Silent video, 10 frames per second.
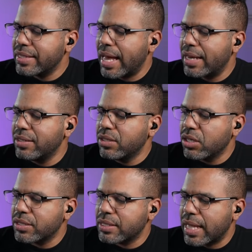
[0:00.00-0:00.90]
kind of
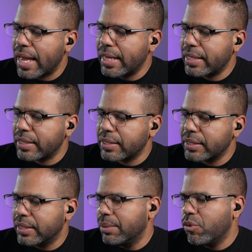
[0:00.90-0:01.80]
looks like
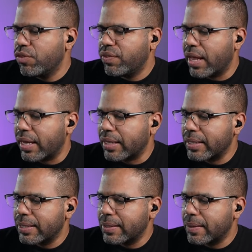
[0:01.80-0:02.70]
a bull flag,
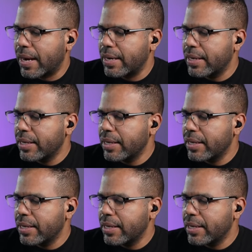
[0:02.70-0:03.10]
right?